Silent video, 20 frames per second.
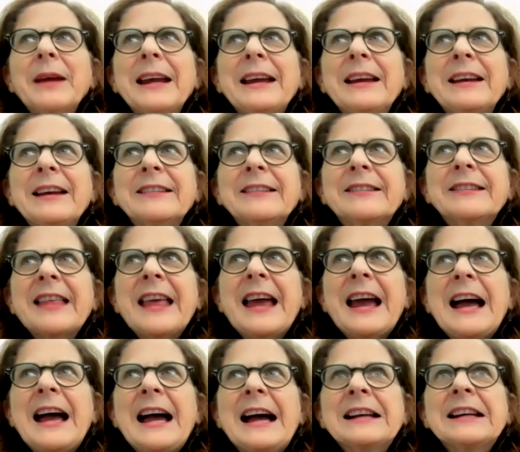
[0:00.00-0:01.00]
is
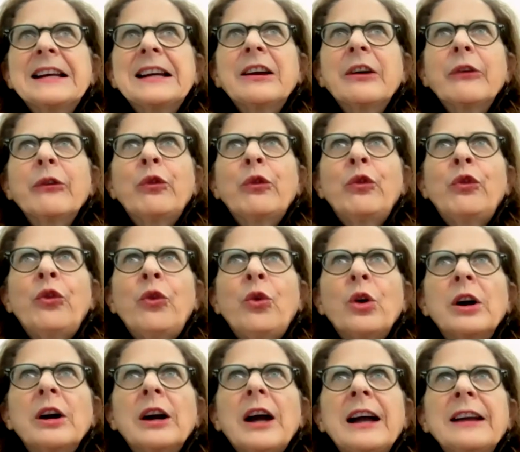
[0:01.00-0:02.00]
that
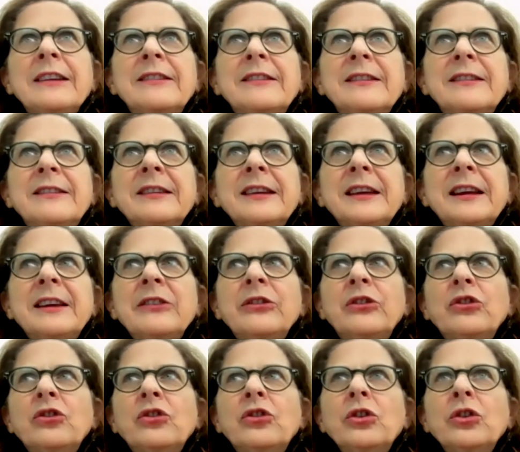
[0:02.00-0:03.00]
for a
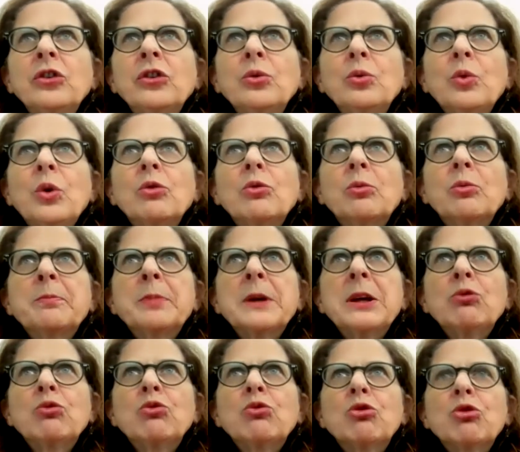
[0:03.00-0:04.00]
disease to
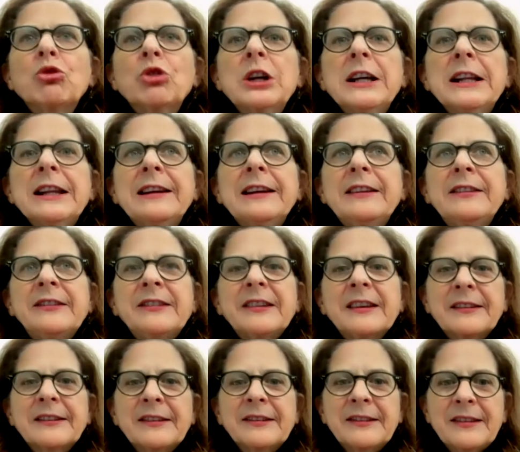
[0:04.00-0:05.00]
be really
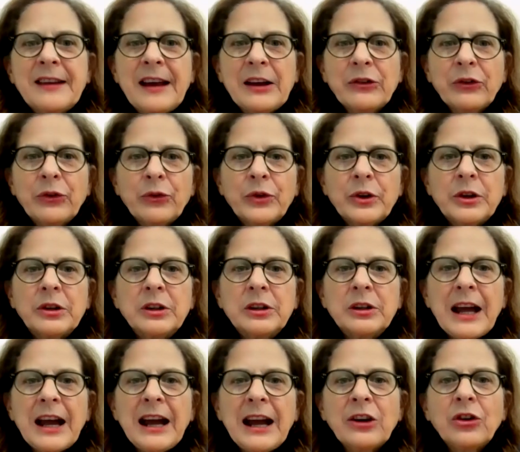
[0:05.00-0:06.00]

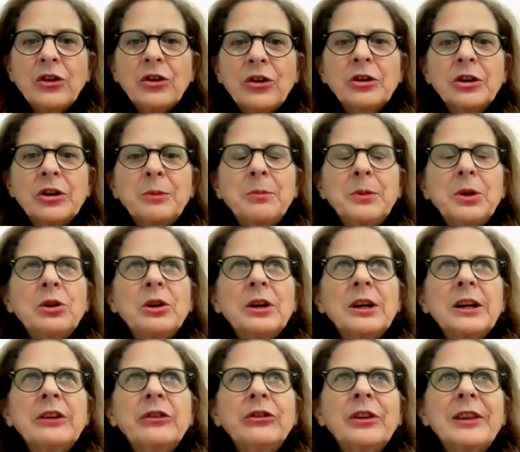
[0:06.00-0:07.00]
successful at herd
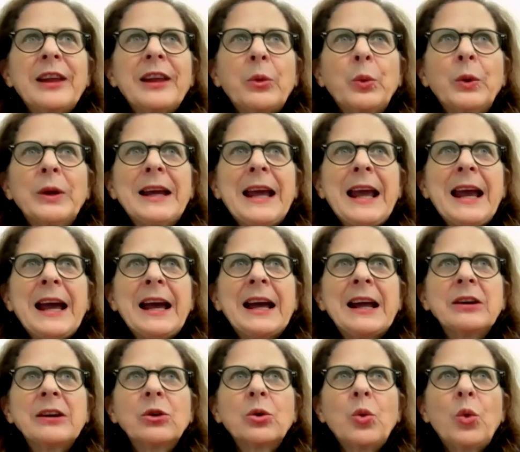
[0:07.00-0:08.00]
immunity so that we
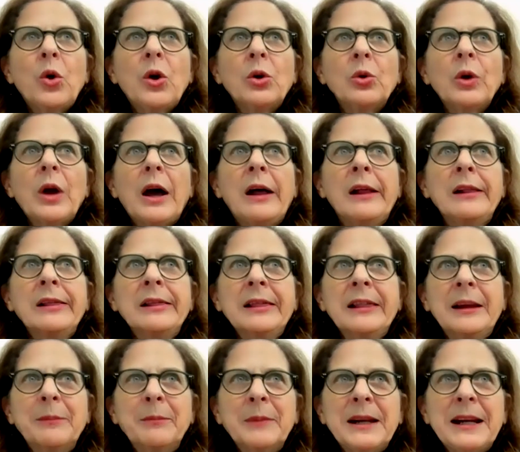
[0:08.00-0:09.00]
can, quote,
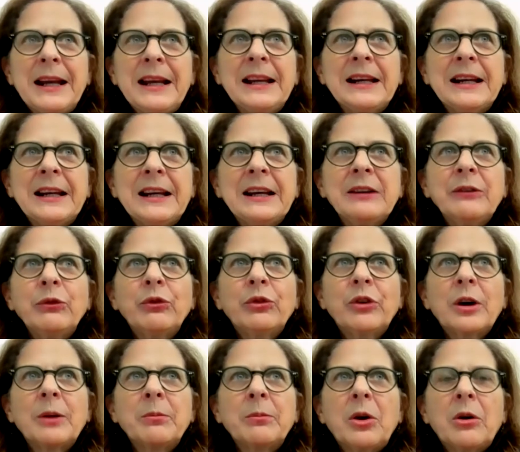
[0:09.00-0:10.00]
eliminate it
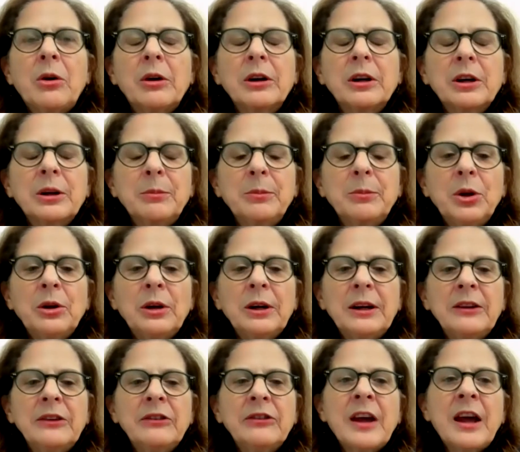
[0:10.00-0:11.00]
from our
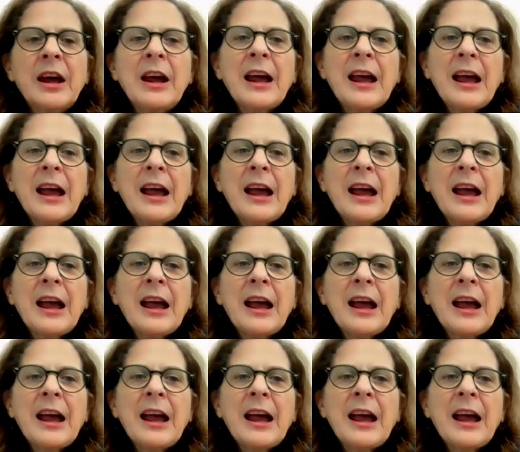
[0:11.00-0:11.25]
communities,